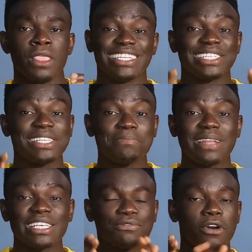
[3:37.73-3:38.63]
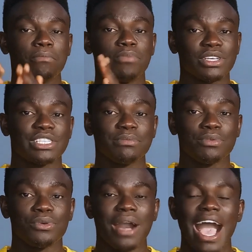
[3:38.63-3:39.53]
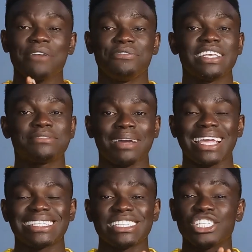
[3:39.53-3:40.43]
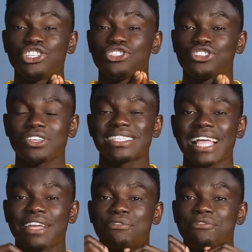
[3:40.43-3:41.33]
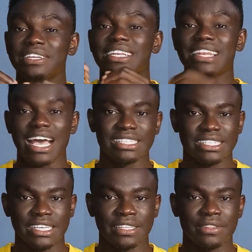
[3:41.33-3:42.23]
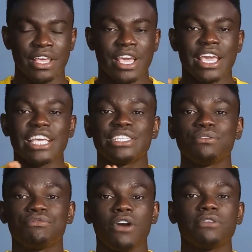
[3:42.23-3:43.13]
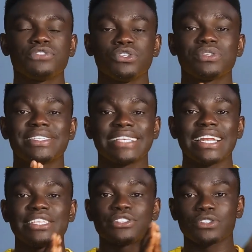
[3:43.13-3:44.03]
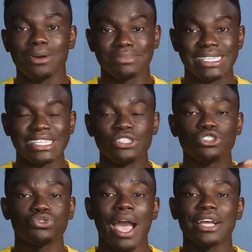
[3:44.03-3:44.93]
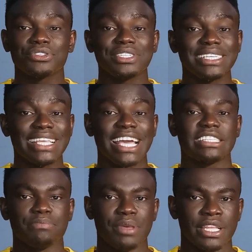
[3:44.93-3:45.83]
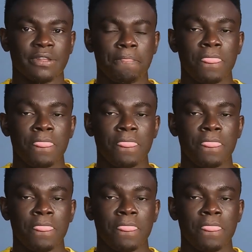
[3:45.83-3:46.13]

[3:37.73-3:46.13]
In the simplest form possible, affiliate marketing is just like freelancing. It involves you selling something to actually get paid.